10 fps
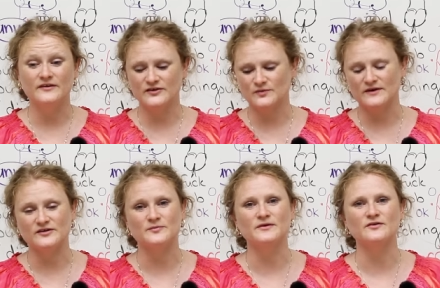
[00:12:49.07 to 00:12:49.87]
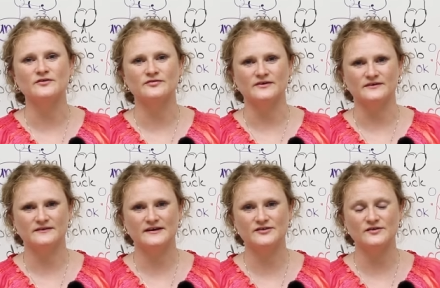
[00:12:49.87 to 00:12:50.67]
This one is beautiful.
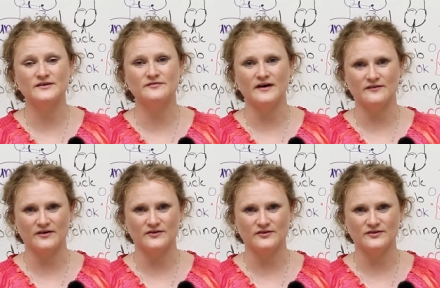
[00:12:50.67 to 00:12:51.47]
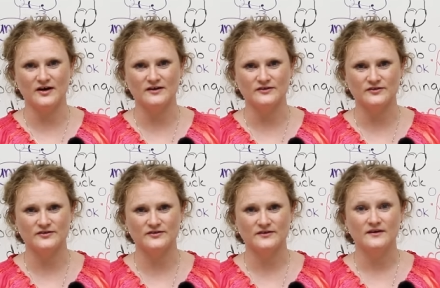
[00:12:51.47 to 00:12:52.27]
It's only
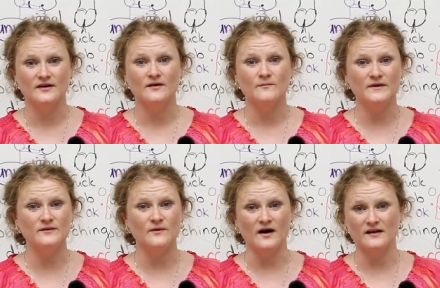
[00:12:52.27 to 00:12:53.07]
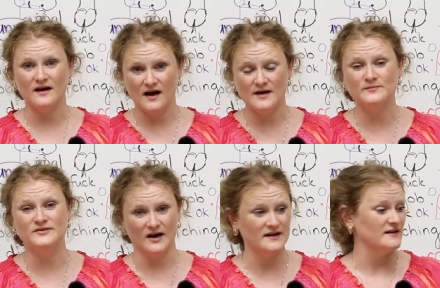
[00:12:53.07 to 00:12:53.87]
$500. Meanwhile, I'm
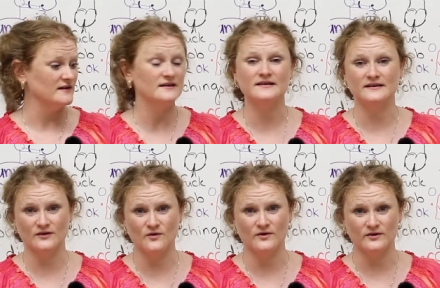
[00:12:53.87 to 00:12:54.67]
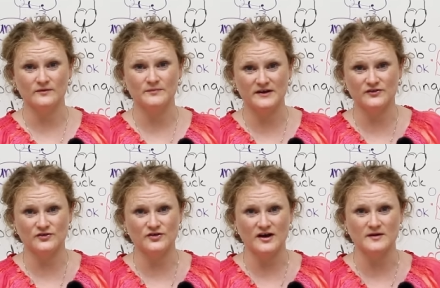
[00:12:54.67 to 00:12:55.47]
dying in the corner because
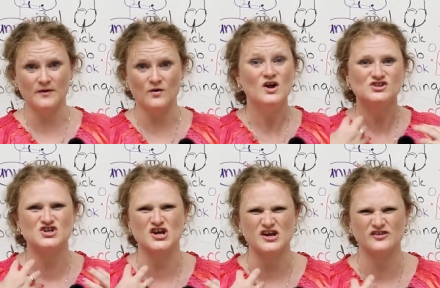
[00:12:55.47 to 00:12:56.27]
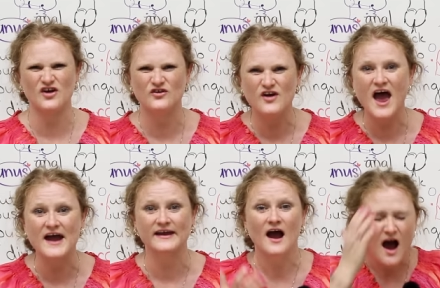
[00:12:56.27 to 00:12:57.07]
they're talking about jade on your
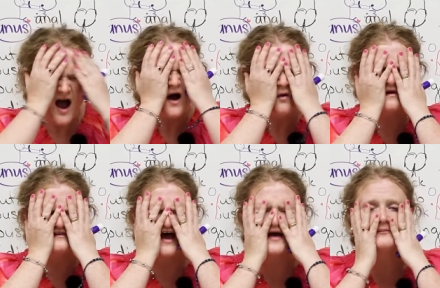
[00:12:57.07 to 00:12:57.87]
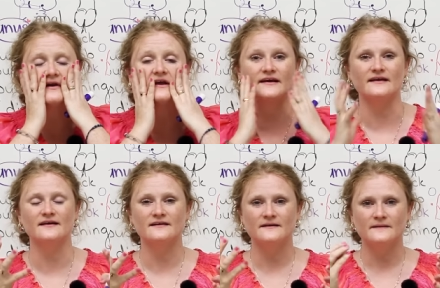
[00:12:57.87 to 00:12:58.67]
neck. What's happening?
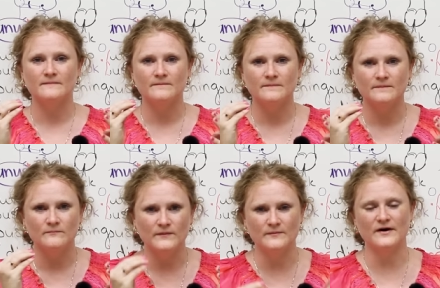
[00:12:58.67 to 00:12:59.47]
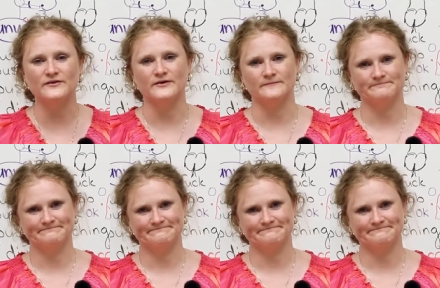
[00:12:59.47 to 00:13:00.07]
My mother